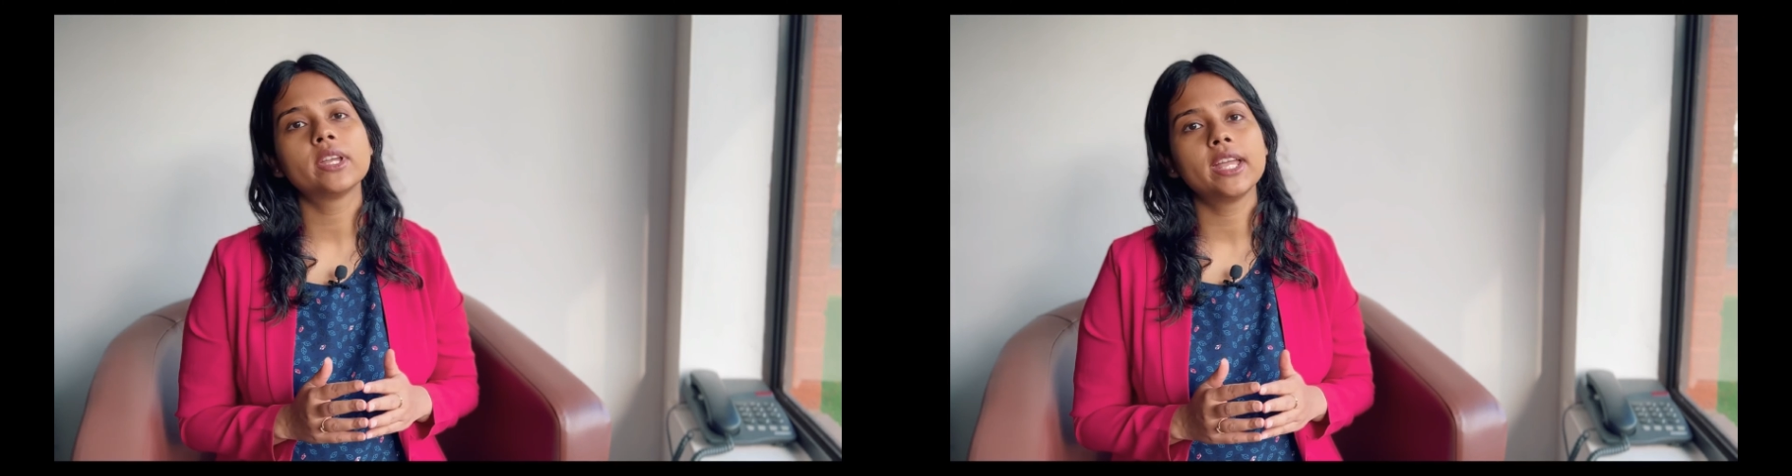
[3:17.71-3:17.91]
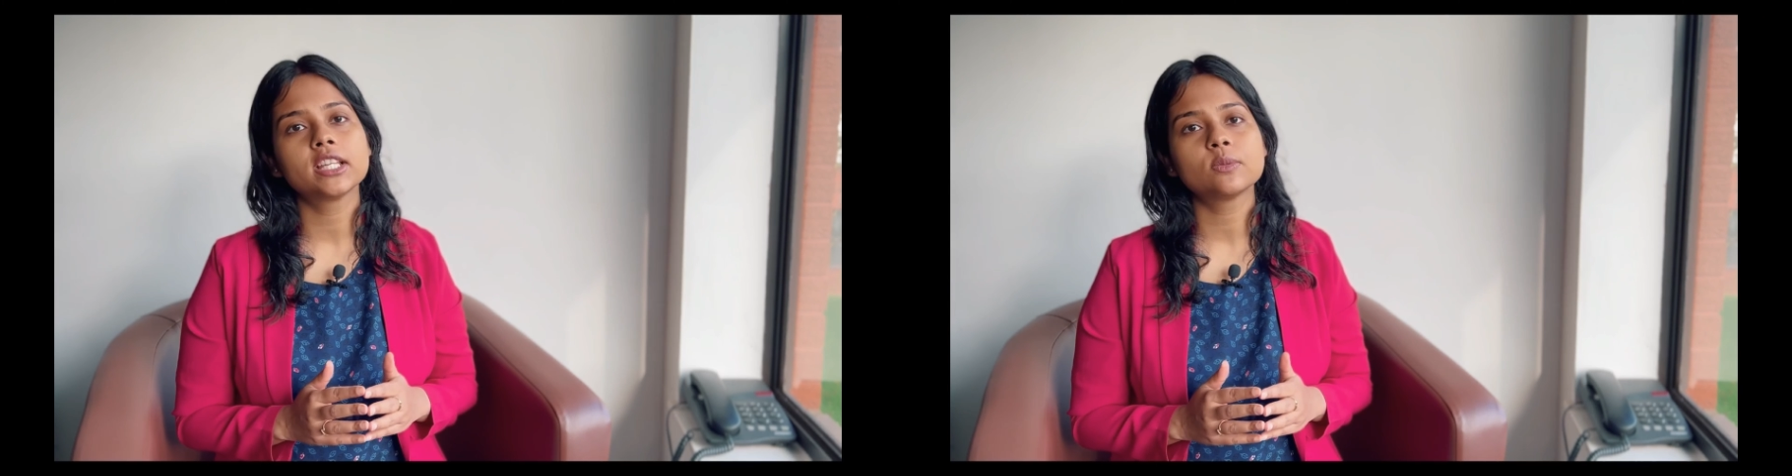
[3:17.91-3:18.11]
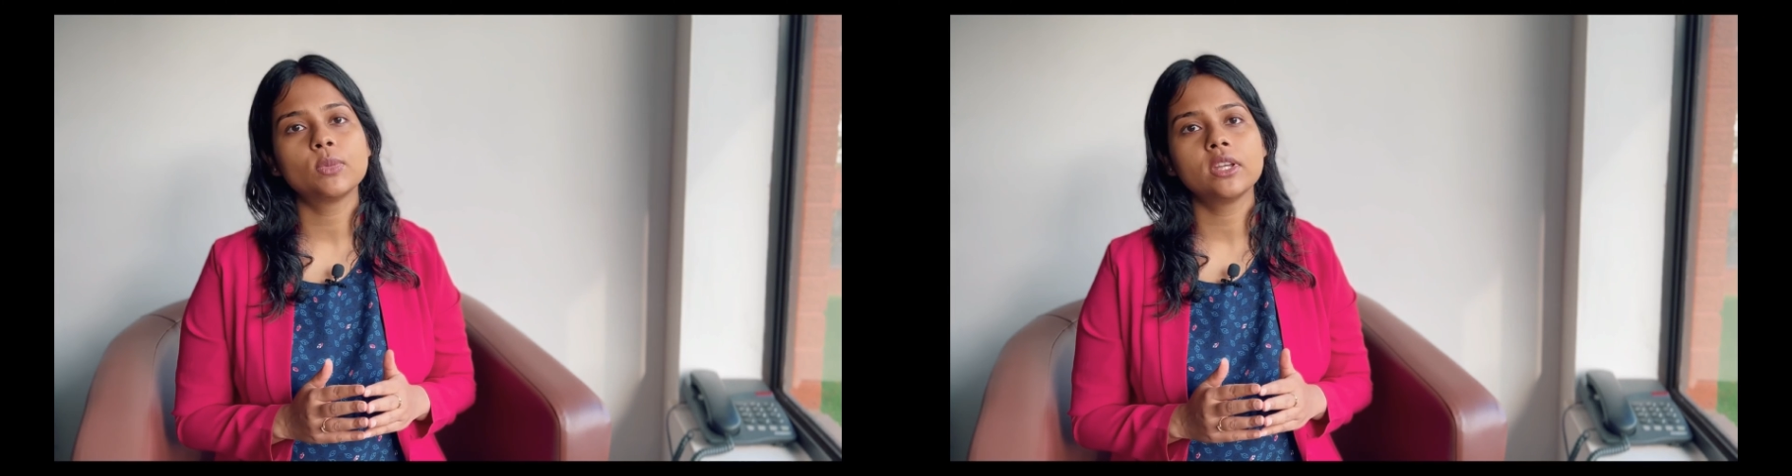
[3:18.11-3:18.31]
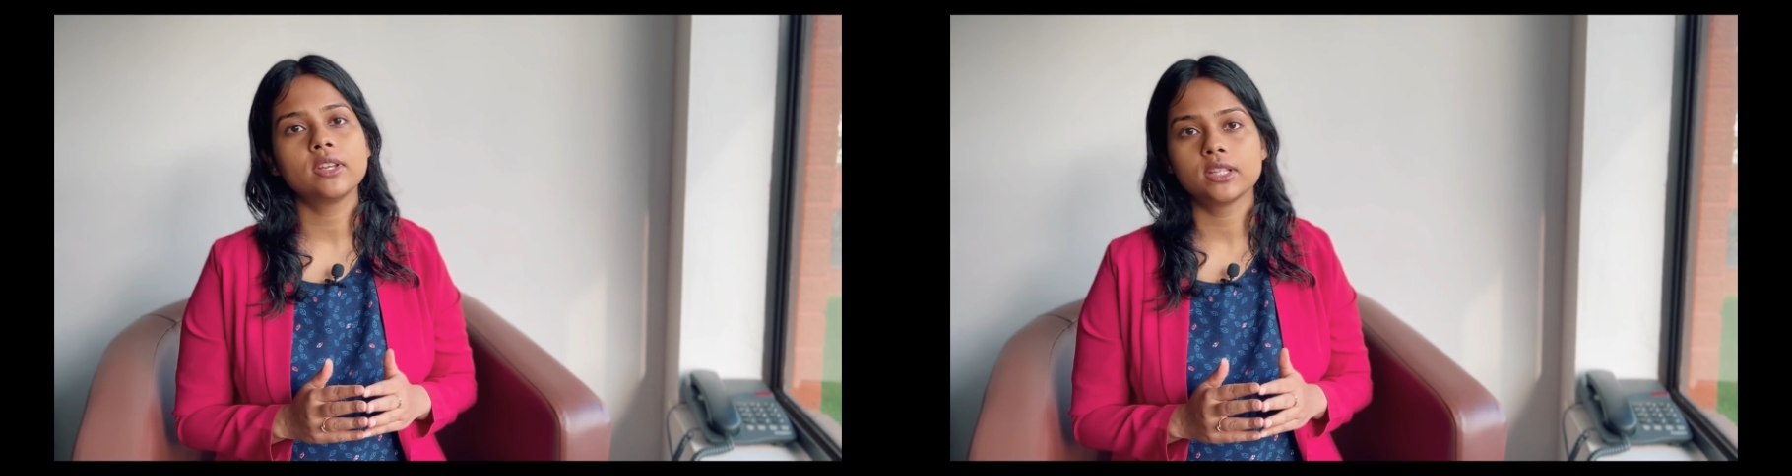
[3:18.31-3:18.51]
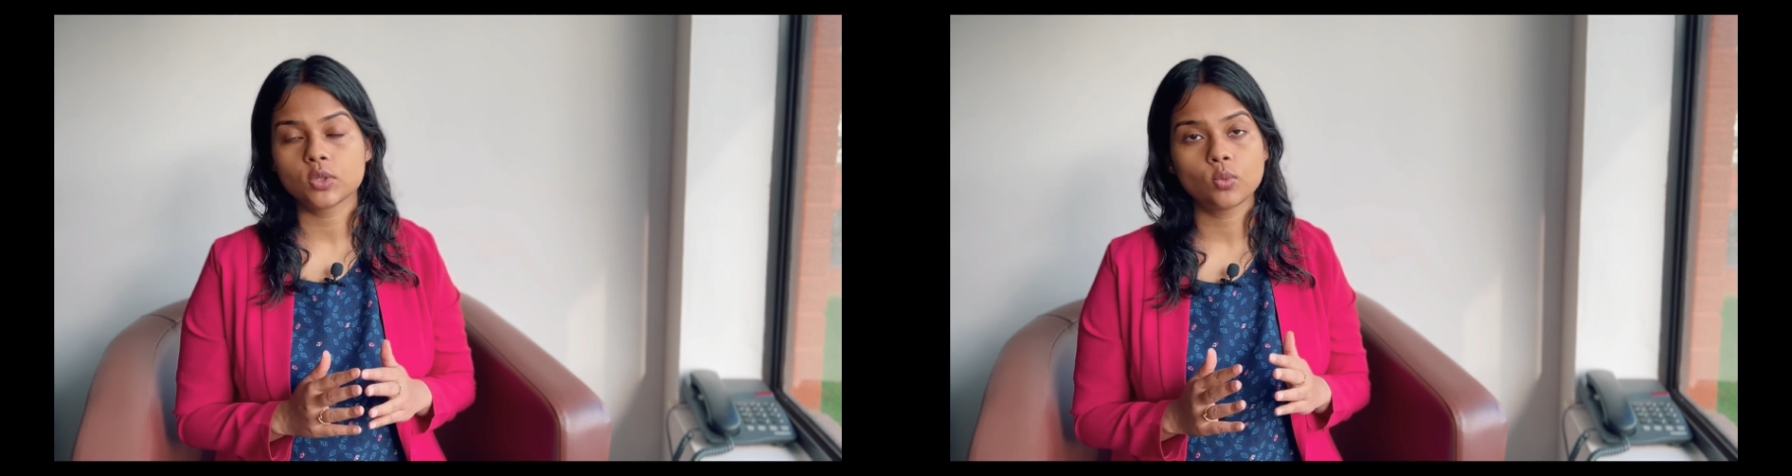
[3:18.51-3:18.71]

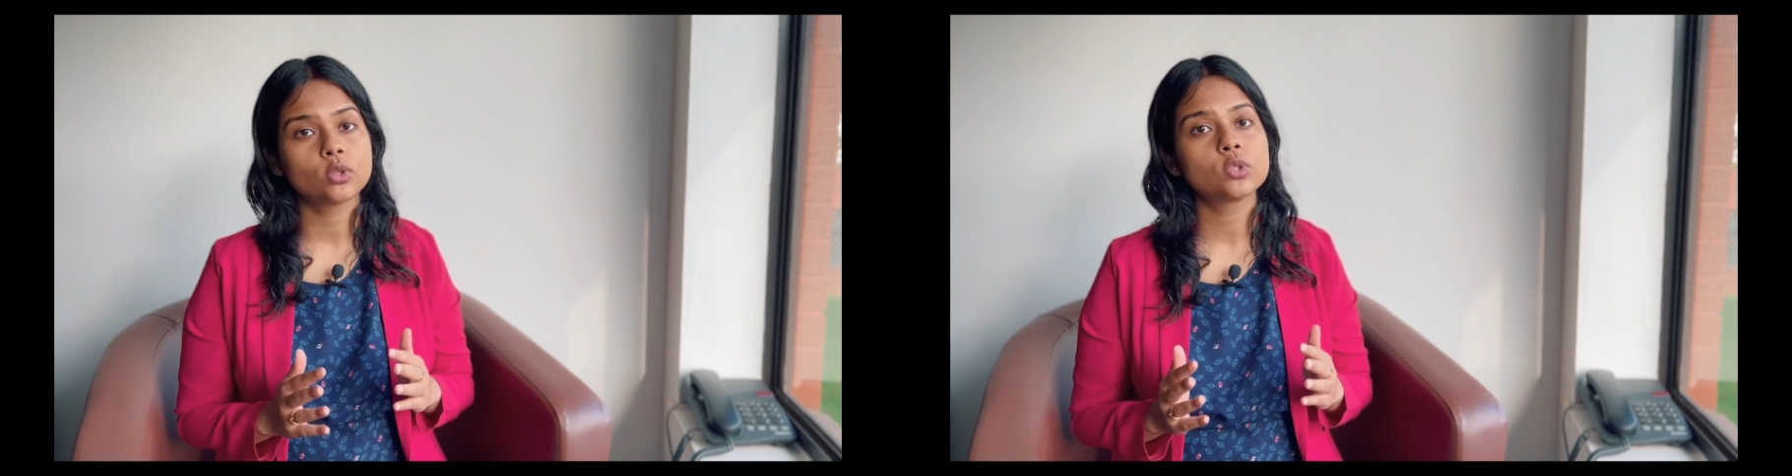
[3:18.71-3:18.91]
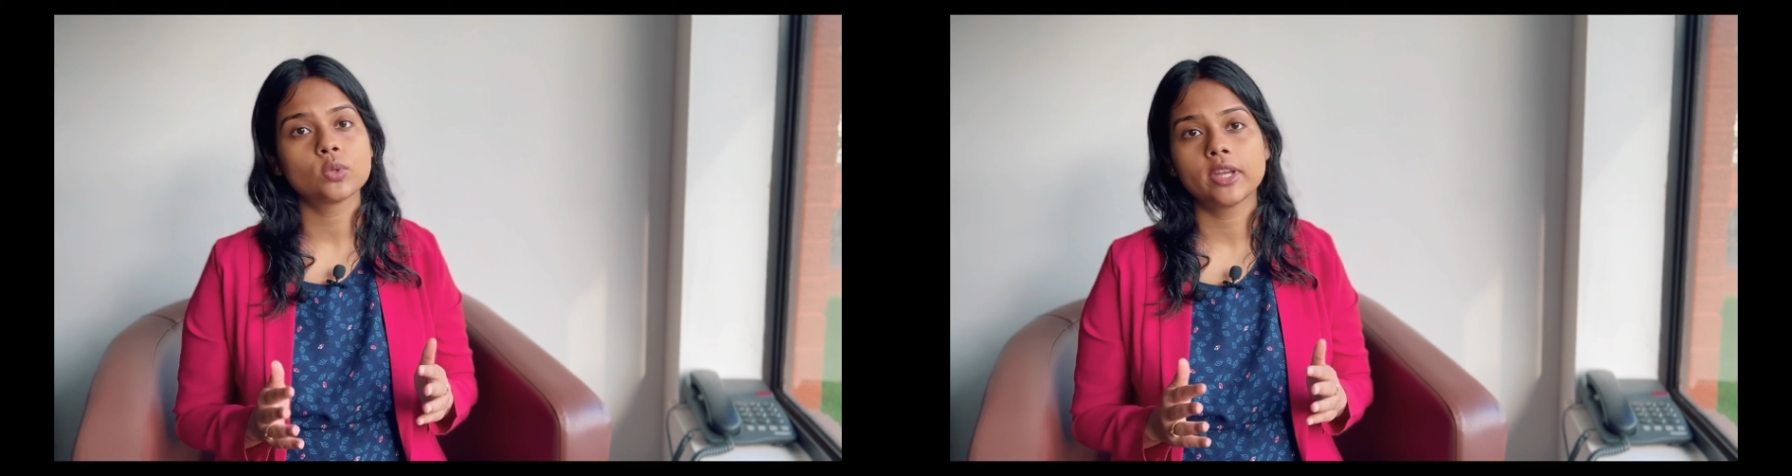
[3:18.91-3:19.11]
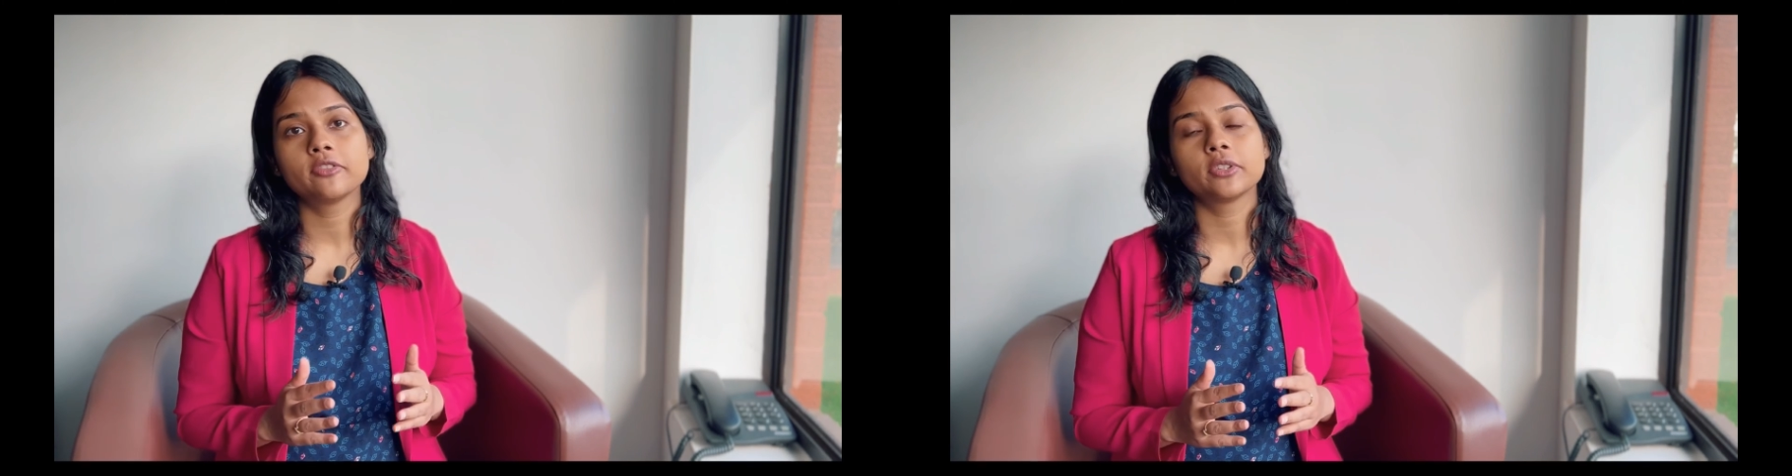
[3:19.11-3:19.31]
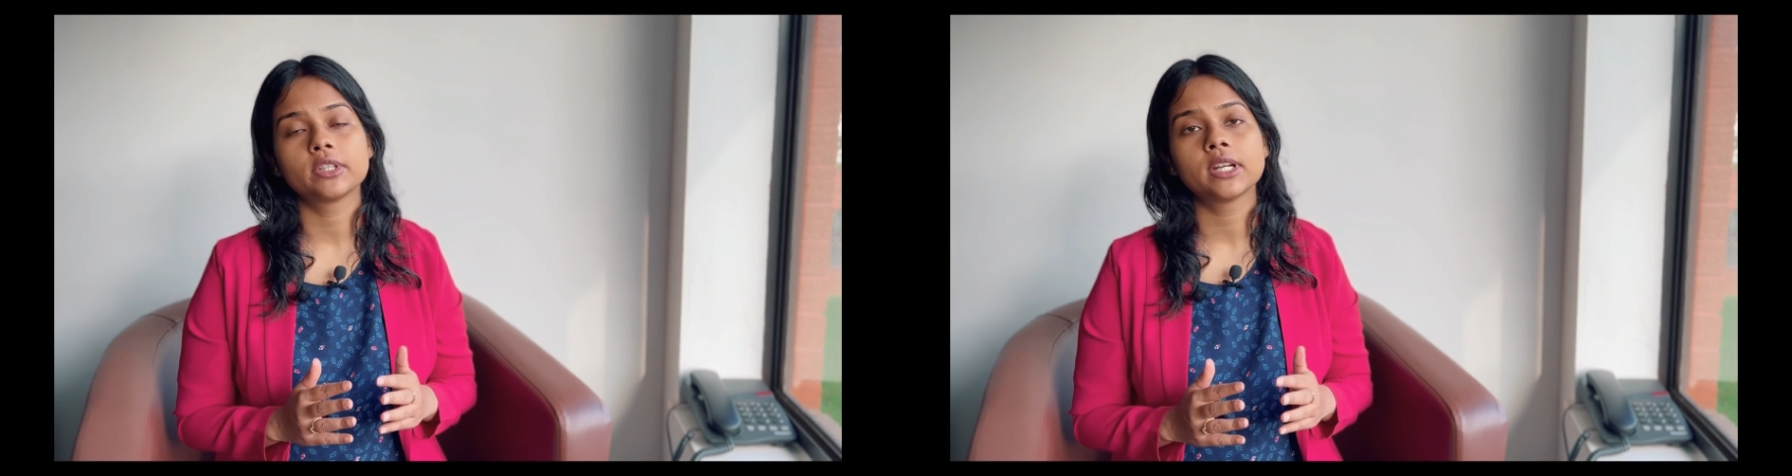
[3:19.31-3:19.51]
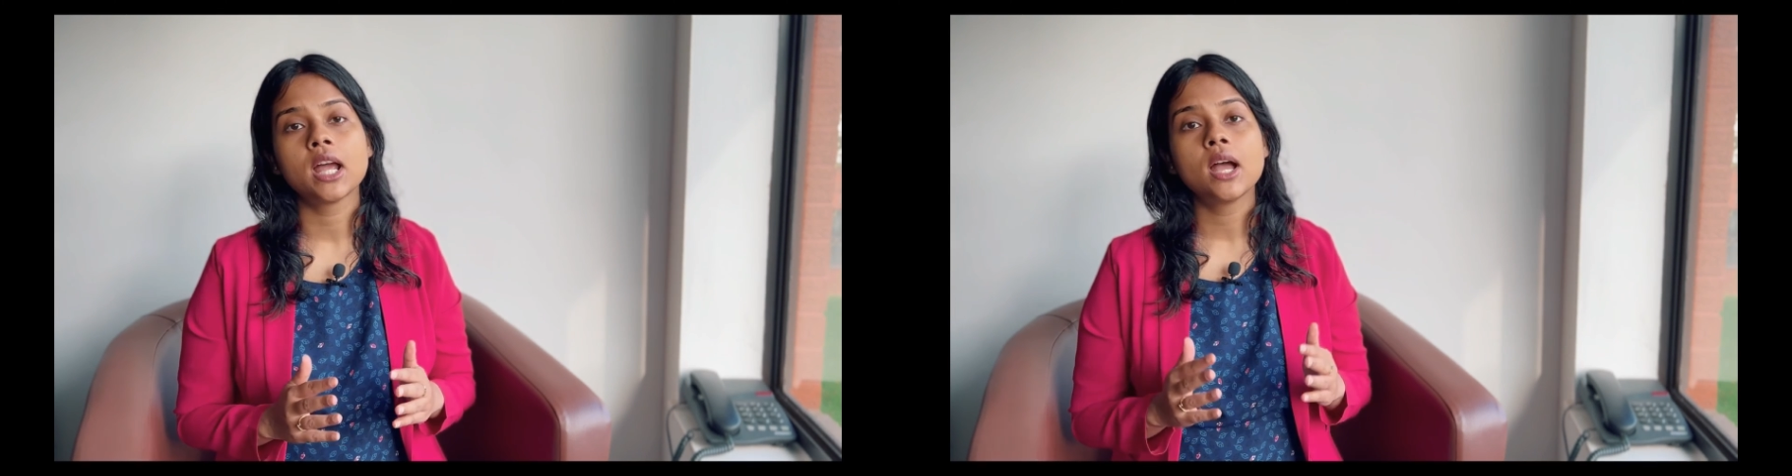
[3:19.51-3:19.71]
experience whatsoever,